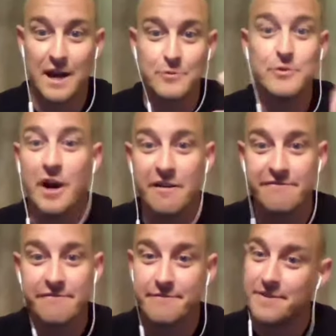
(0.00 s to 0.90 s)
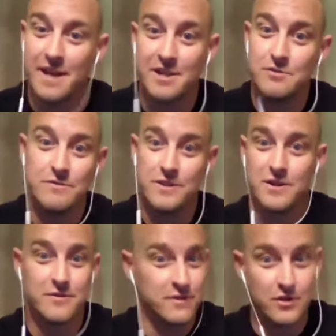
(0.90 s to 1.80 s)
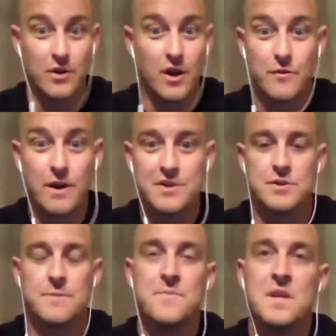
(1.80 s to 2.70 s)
Kyle Rudolph, and you're on the roster.